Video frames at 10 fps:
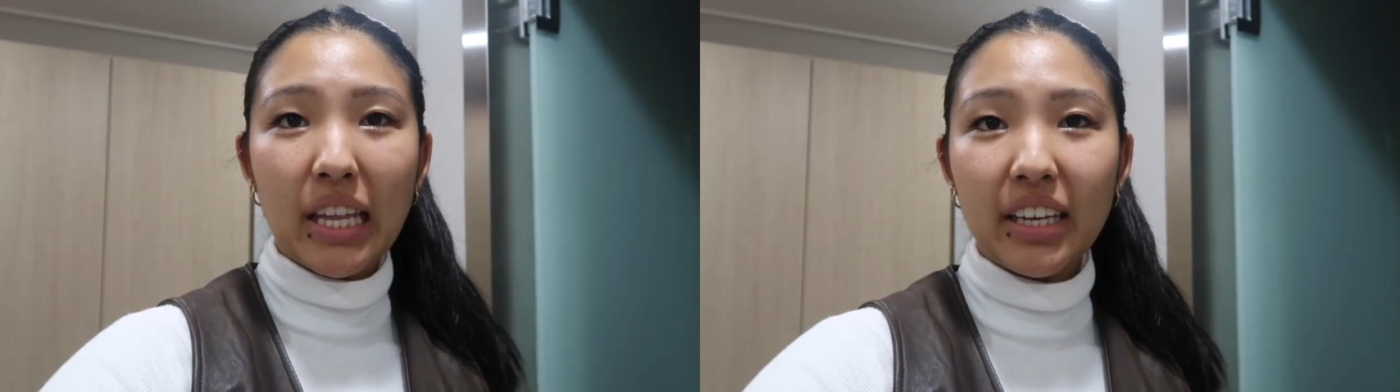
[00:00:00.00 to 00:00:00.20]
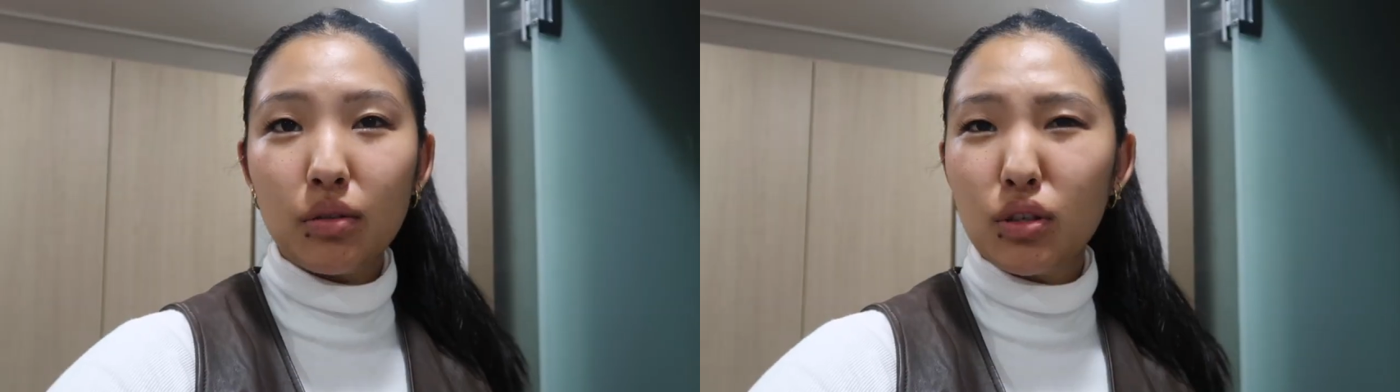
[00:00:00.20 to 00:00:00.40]

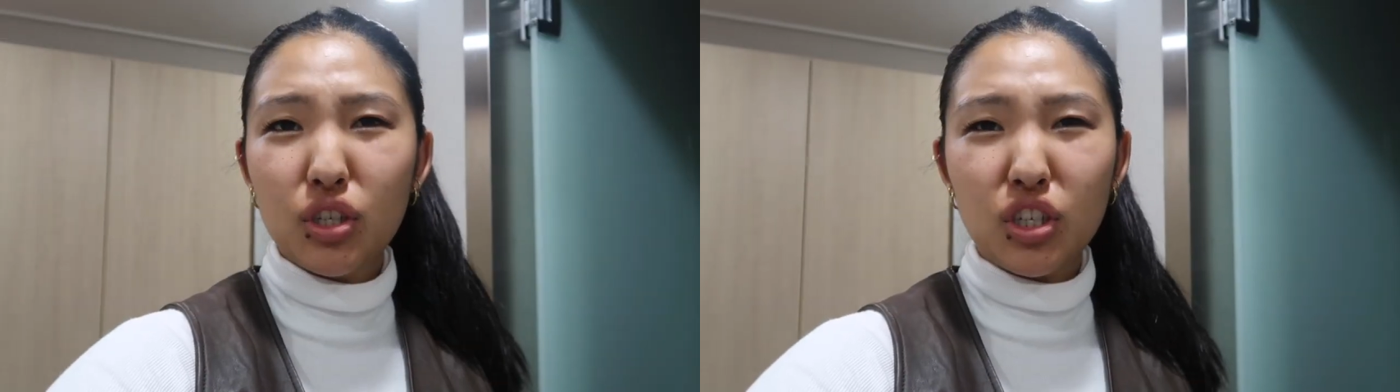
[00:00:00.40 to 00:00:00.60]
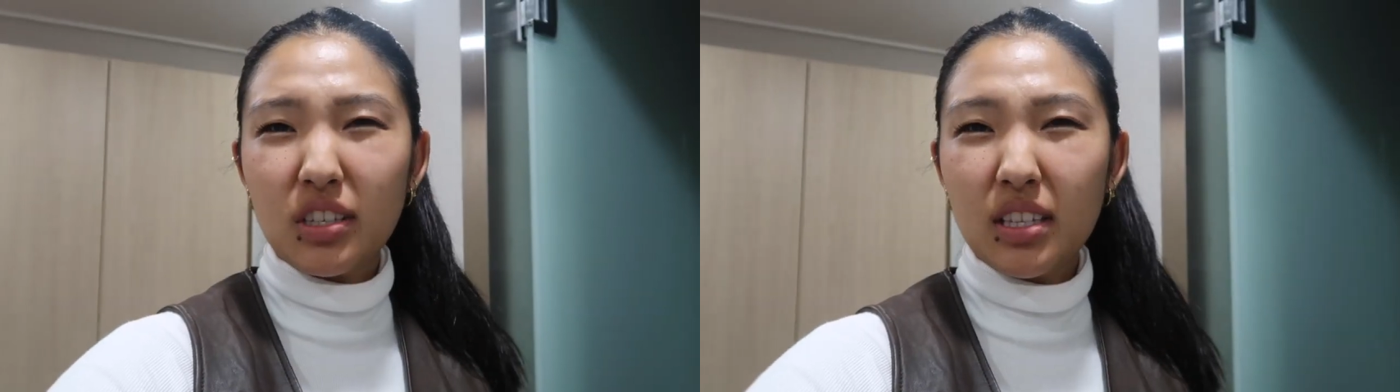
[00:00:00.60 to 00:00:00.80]
Like, it was
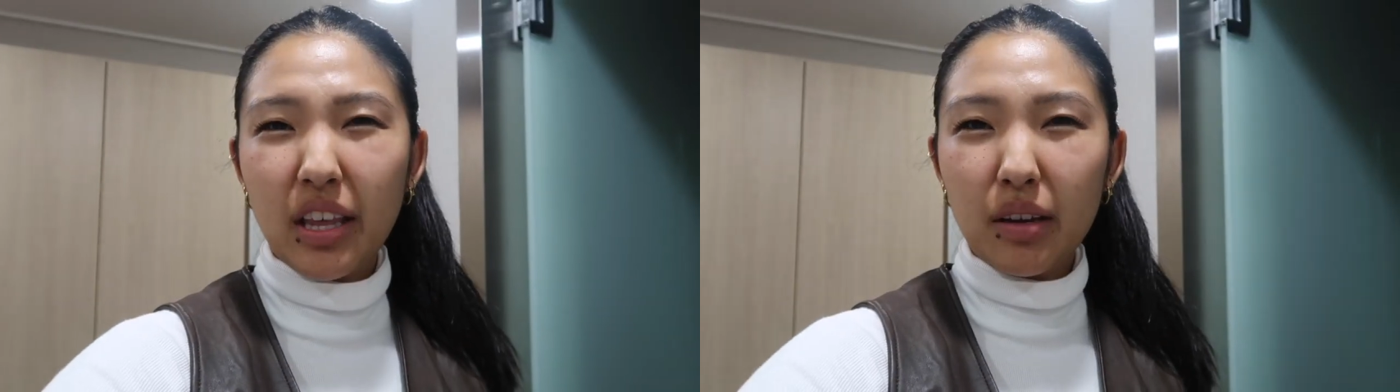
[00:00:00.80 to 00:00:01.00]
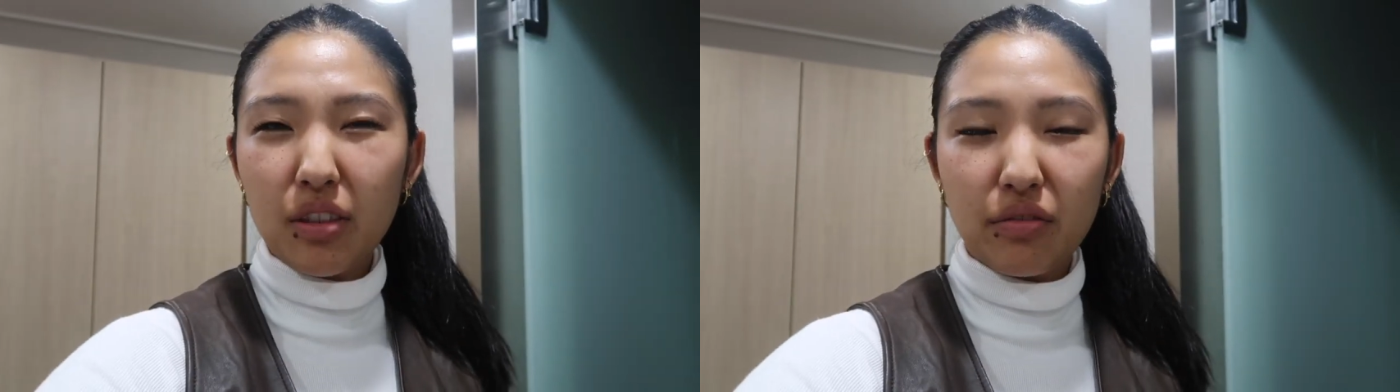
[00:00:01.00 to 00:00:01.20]
just
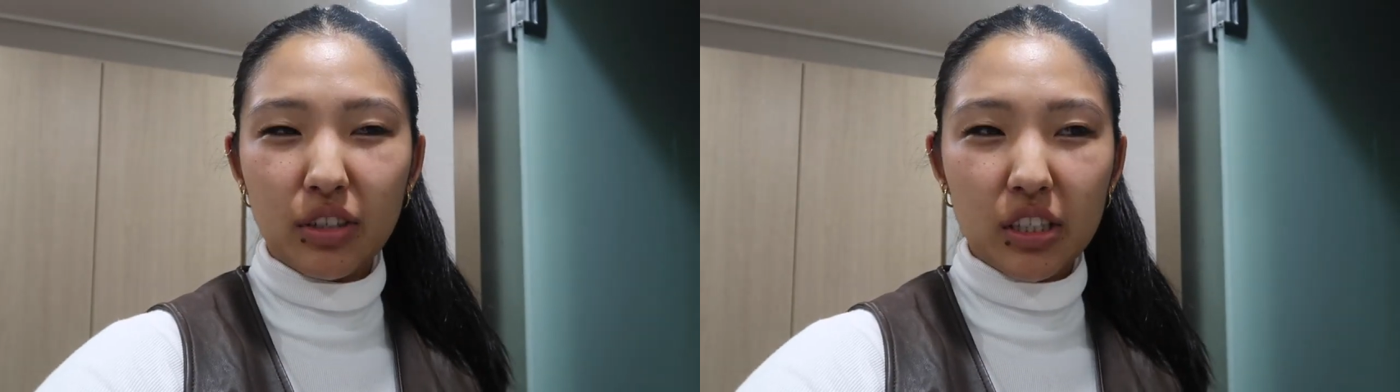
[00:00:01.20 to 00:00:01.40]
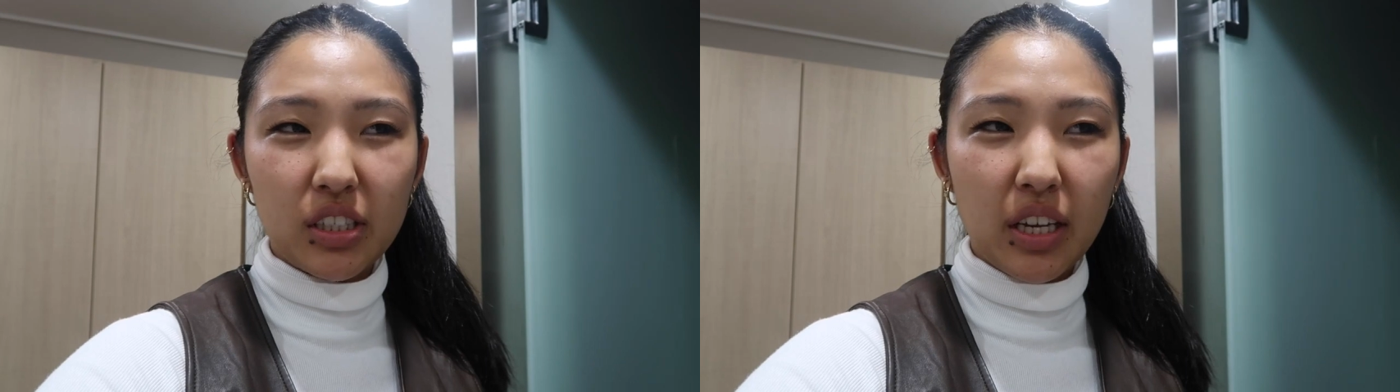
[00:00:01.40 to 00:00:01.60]
like the
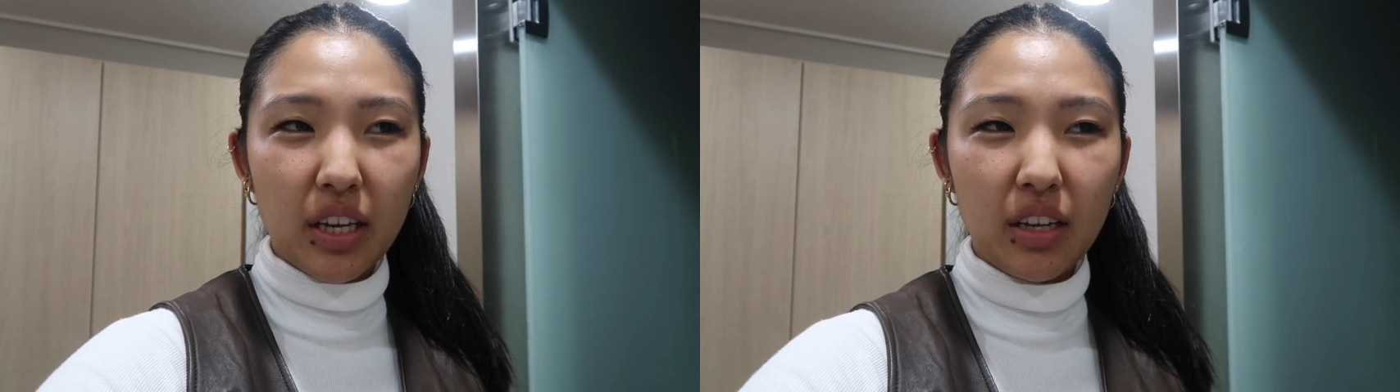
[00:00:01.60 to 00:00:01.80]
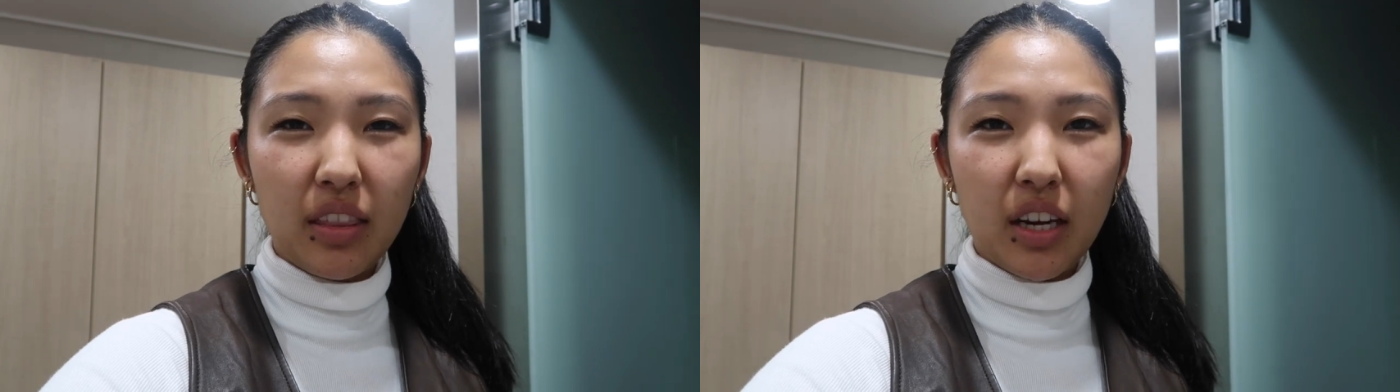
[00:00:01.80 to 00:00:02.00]
first
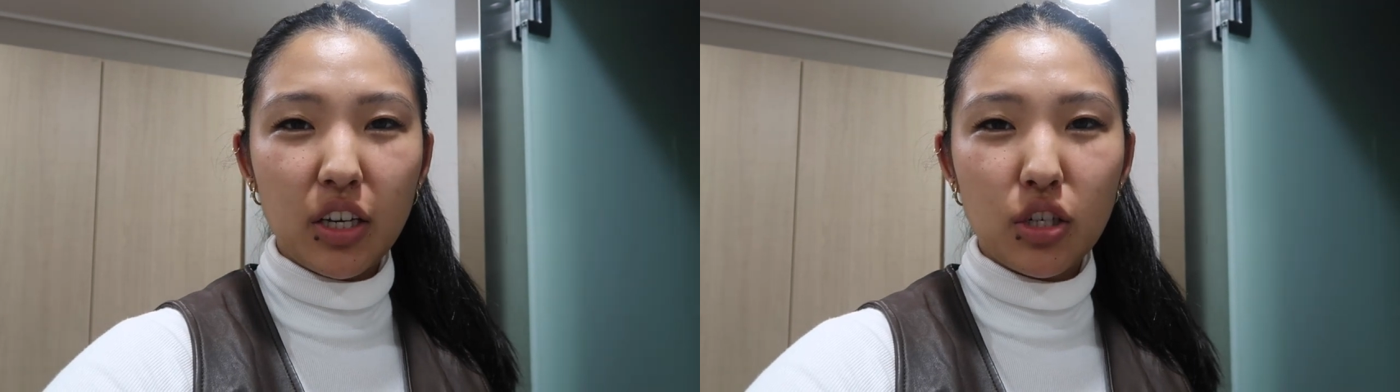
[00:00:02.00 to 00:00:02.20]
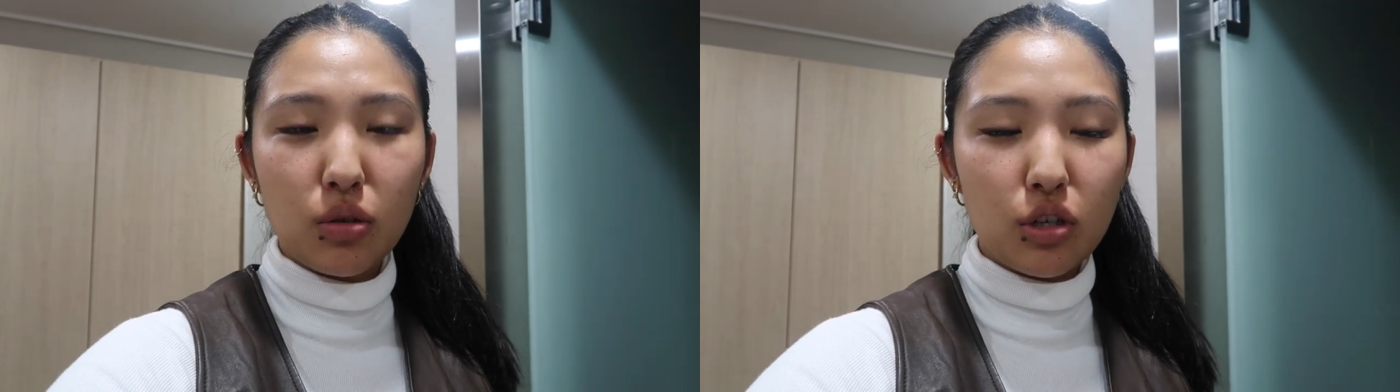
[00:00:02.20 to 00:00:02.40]
day that
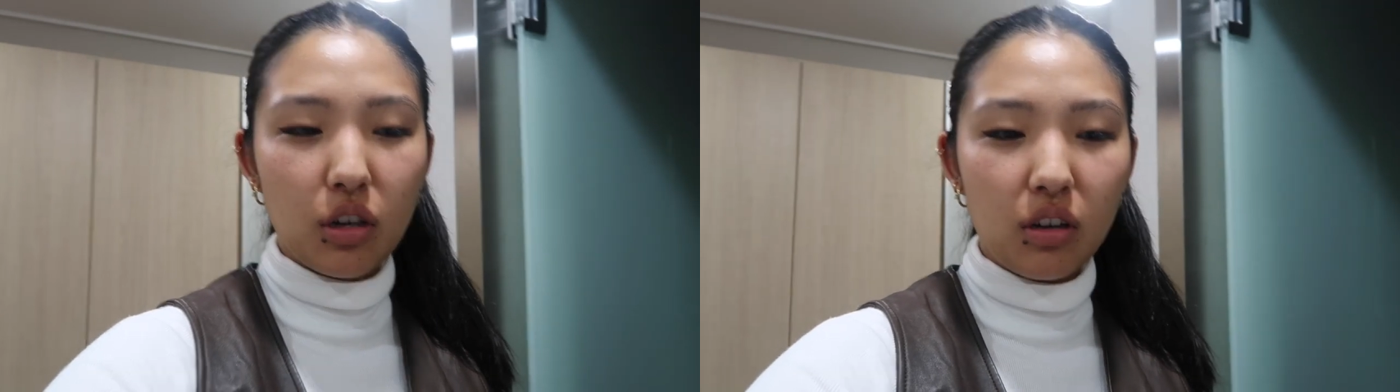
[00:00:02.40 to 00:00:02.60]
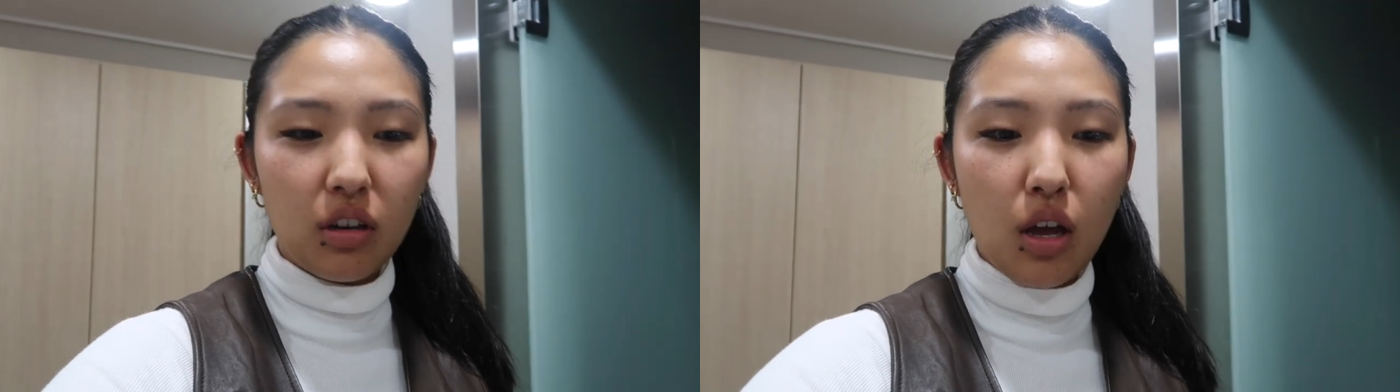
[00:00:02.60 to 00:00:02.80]
I showed
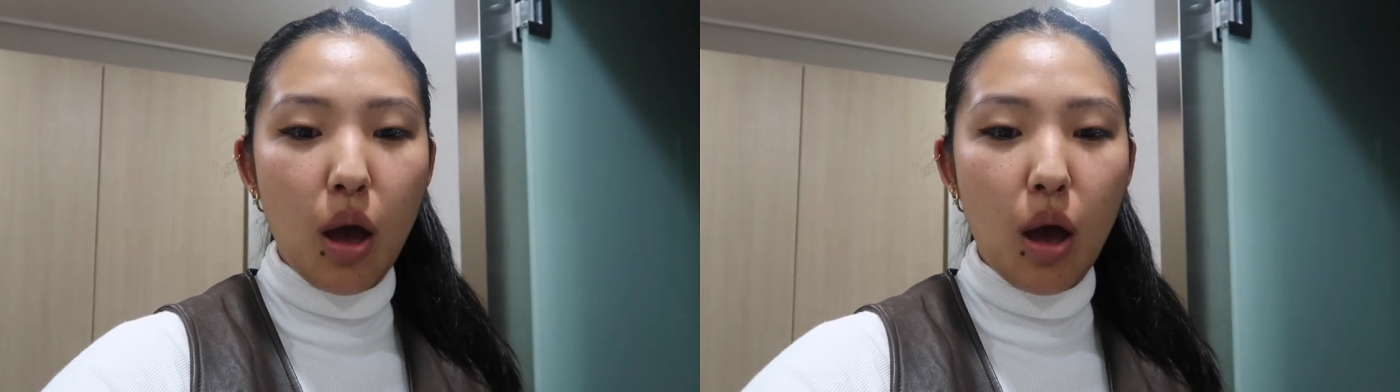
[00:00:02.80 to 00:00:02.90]
y'all.